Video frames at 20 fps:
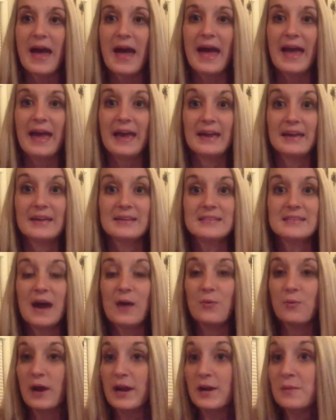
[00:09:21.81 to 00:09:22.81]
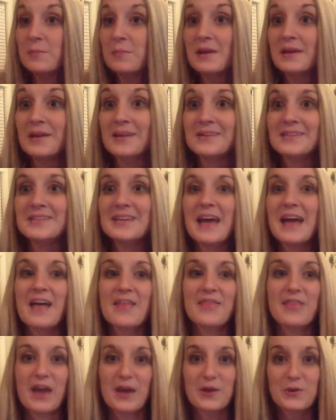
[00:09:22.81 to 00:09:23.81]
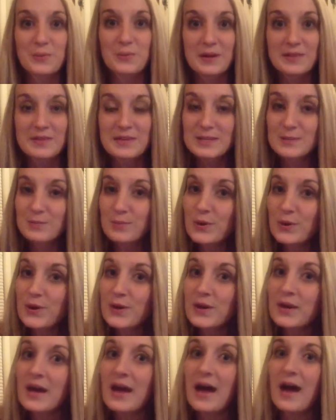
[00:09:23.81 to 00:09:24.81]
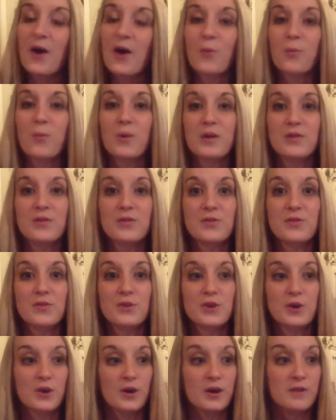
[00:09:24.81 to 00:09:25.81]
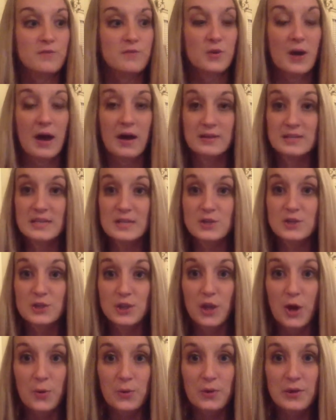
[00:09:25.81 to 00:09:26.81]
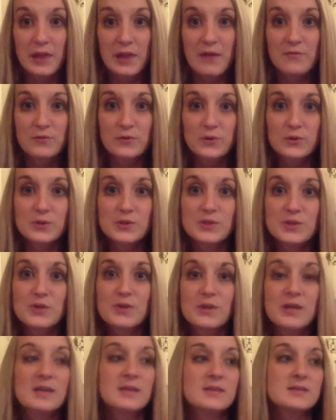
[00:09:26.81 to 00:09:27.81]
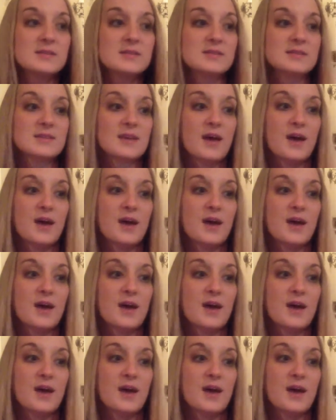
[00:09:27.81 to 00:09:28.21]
And I recommend that you read this book if you teach lower level students,